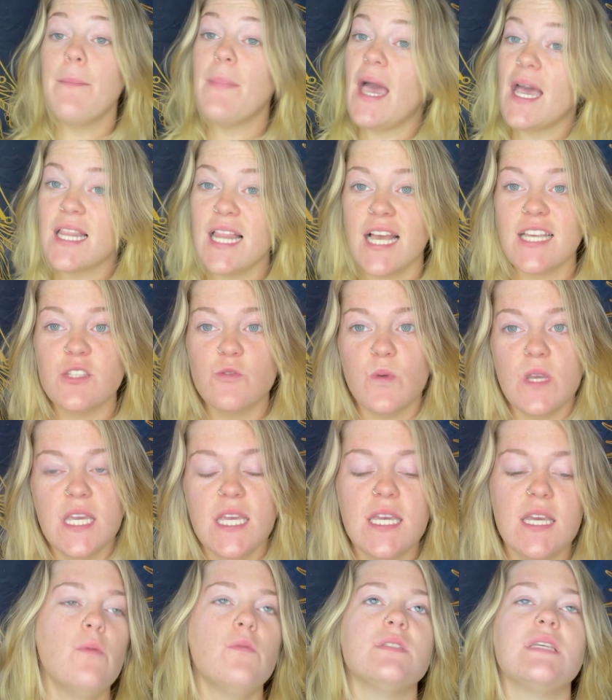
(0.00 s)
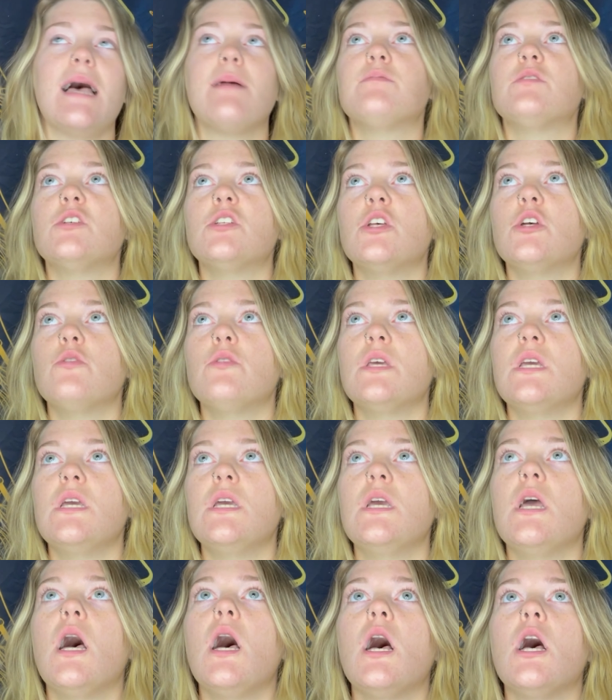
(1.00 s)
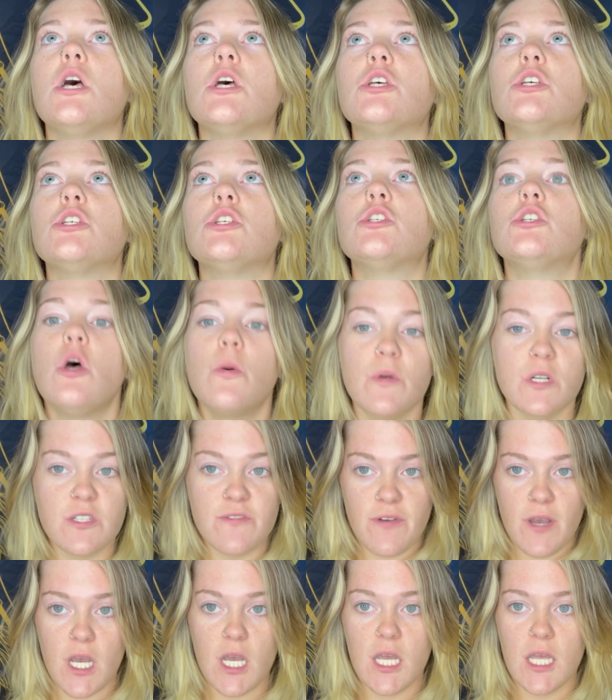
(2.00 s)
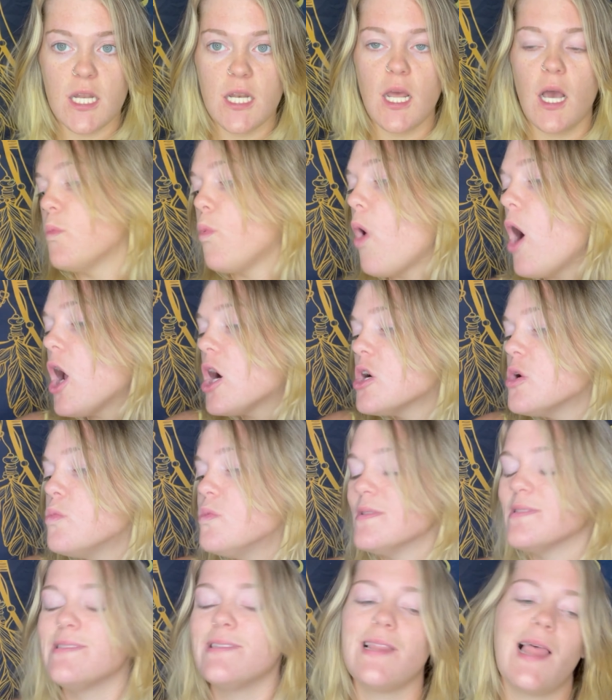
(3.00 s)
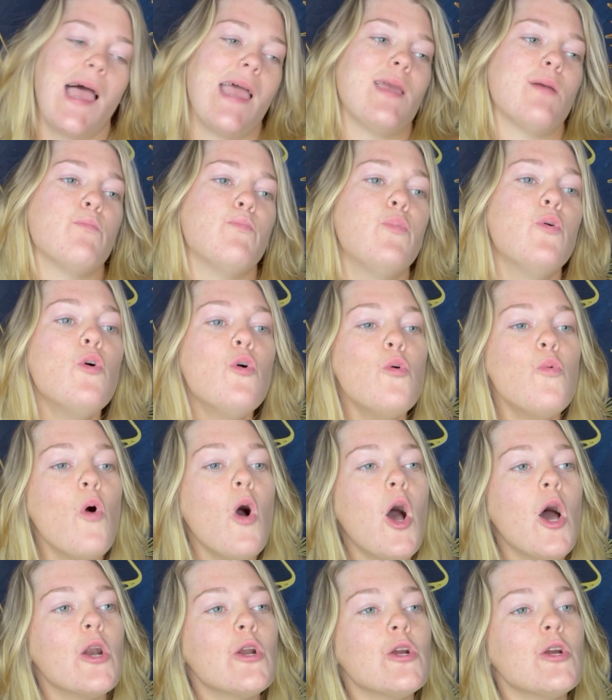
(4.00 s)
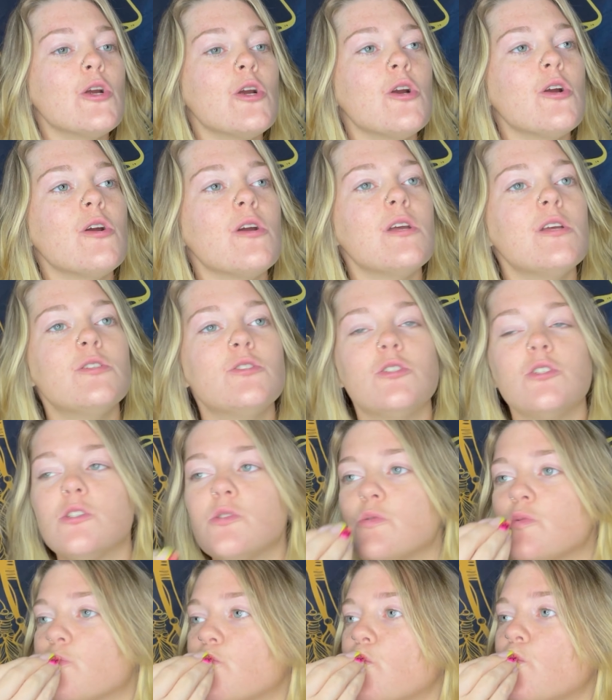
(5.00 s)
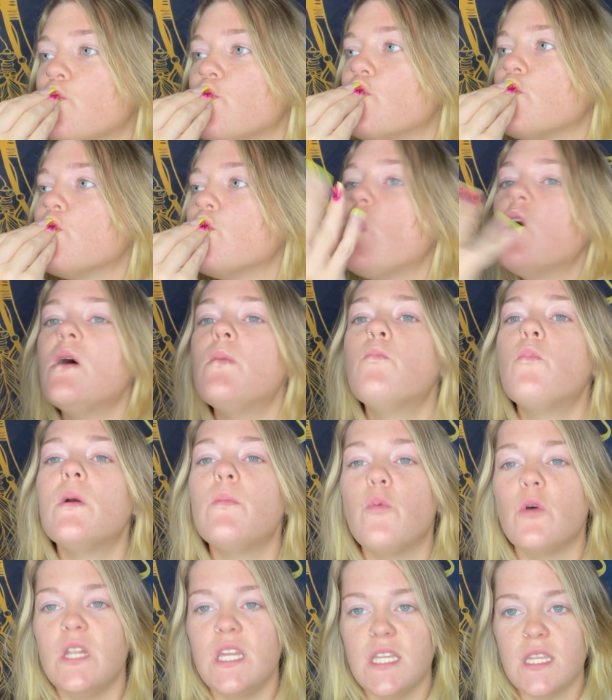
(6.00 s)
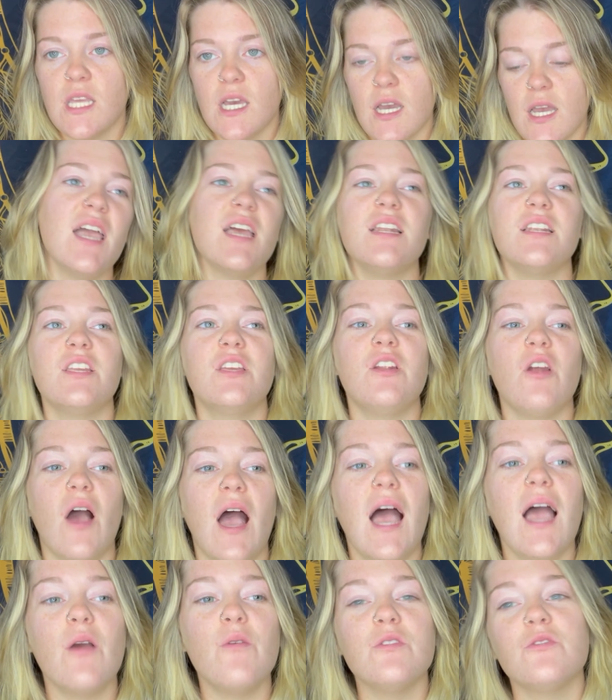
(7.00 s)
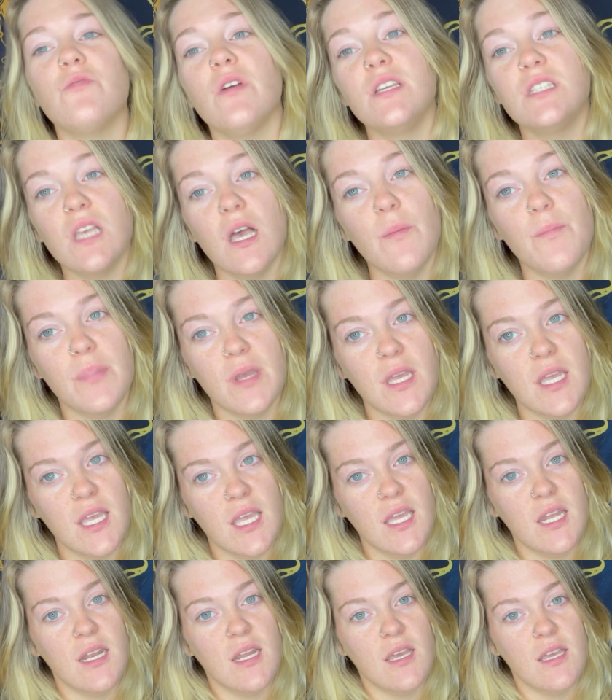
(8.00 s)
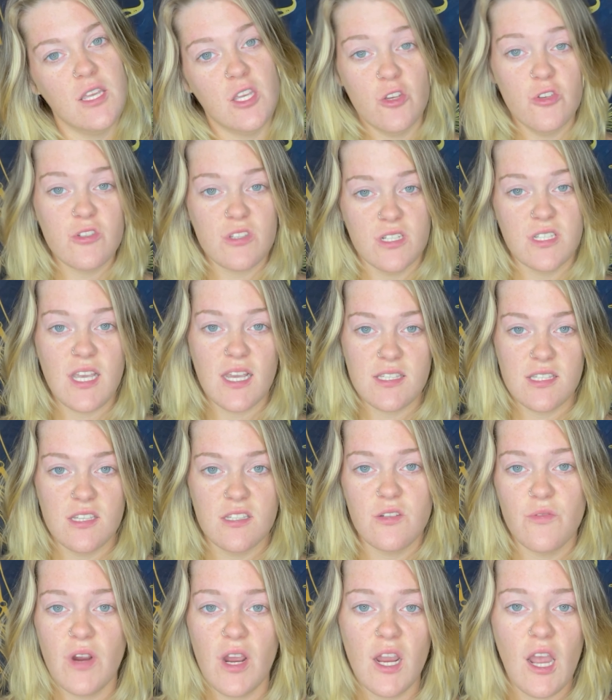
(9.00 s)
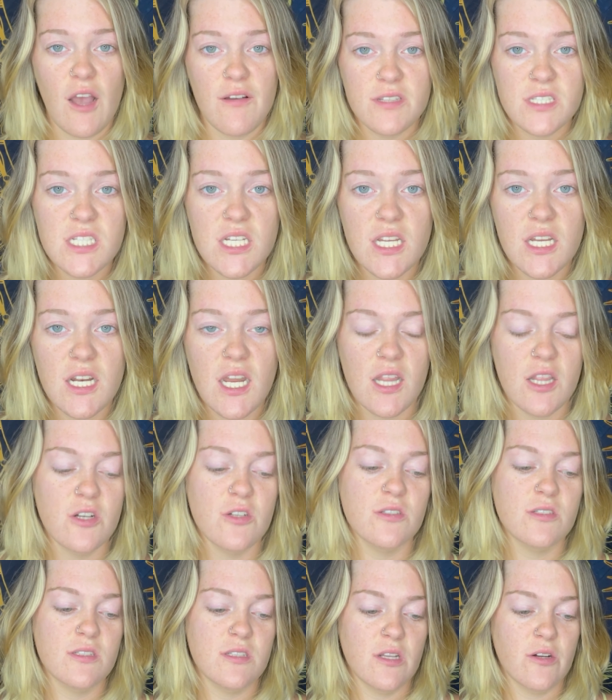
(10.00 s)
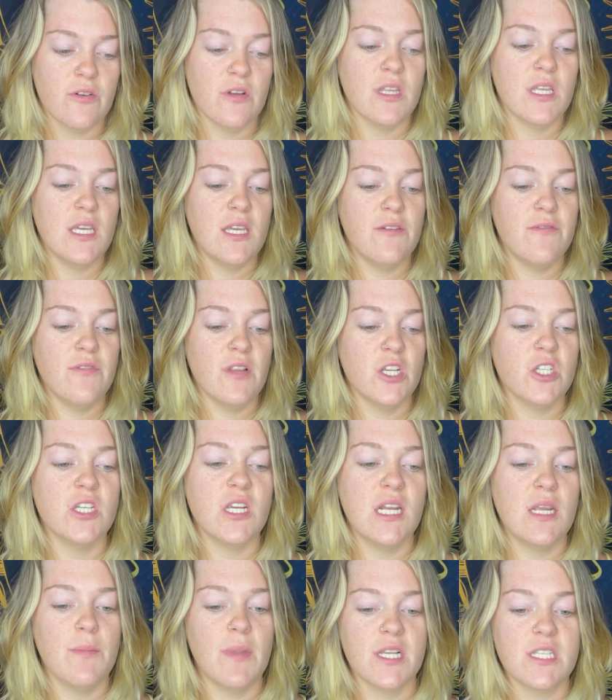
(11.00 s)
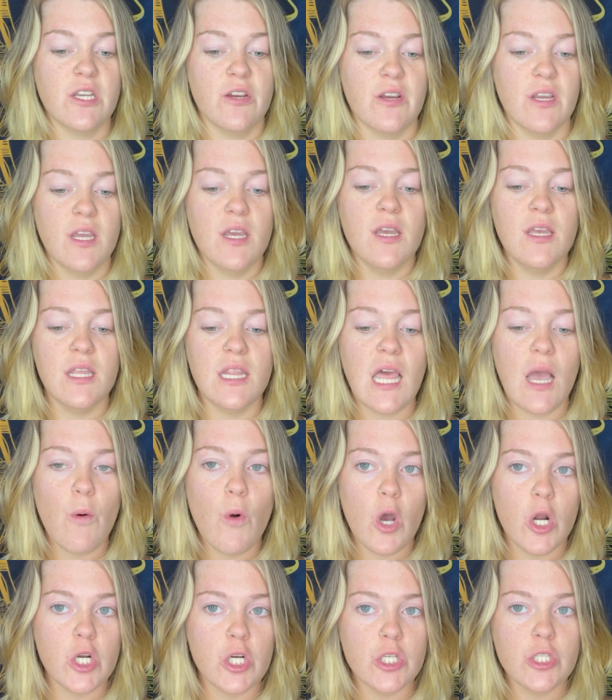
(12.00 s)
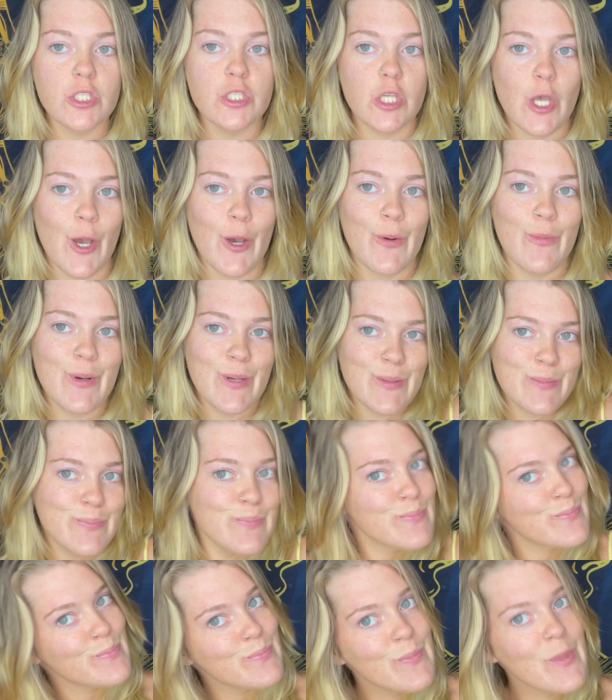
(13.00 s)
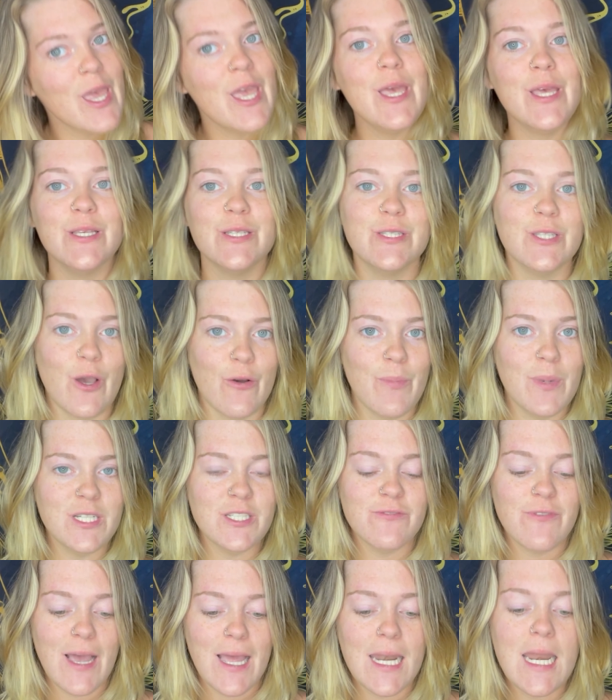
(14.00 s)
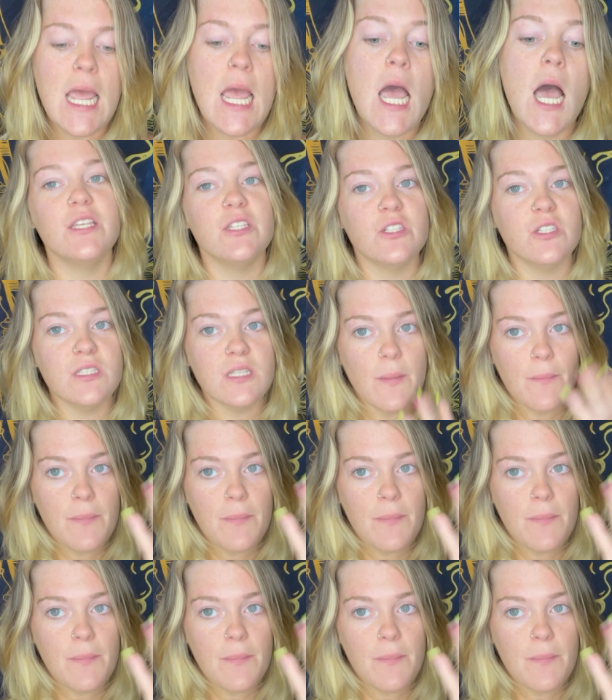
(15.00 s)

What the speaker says: back last week. It was absolutely so much fun. Water was like pool water. It's just muy bonita. And you know, I was raised up in Houston, Texas, around Galveston, and there's literally flesh-eating bacteria in that water, so much fun. These are some